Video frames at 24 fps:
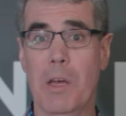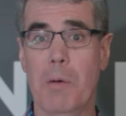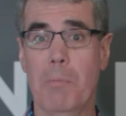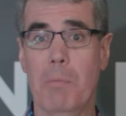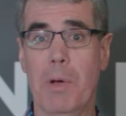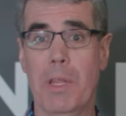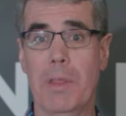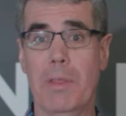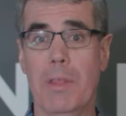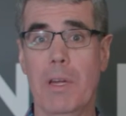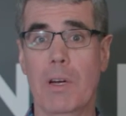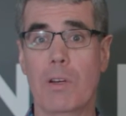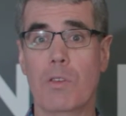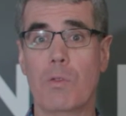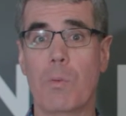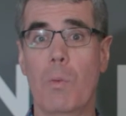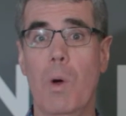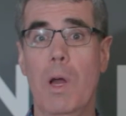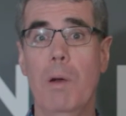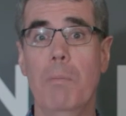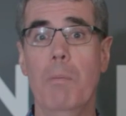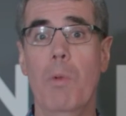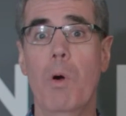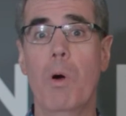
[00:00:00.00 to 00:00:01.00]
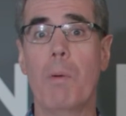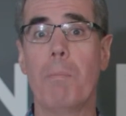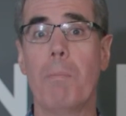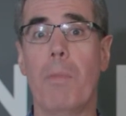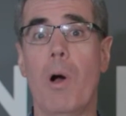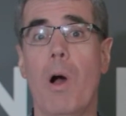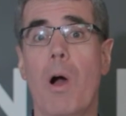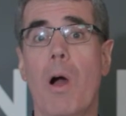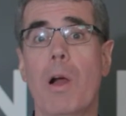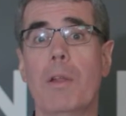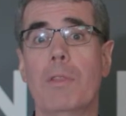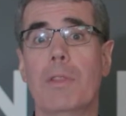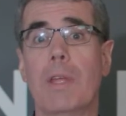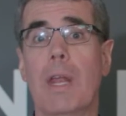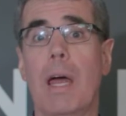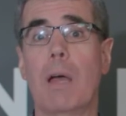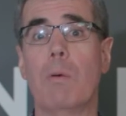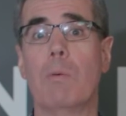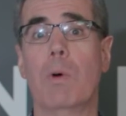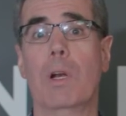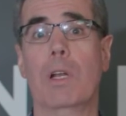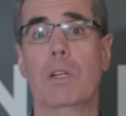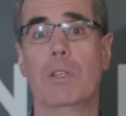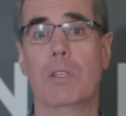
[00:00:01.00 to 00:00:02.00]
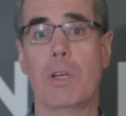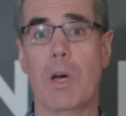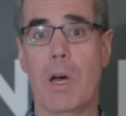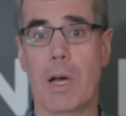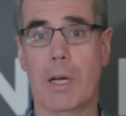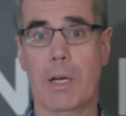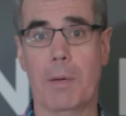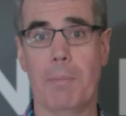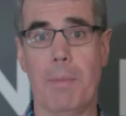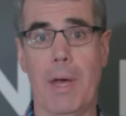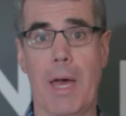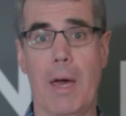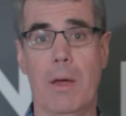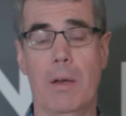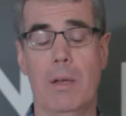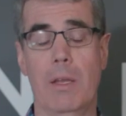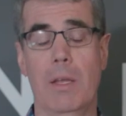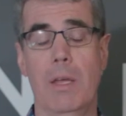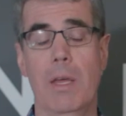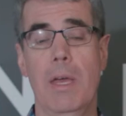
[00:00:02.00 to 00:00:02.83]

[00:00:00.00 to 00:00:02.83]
but there's one more part that I want to talk about,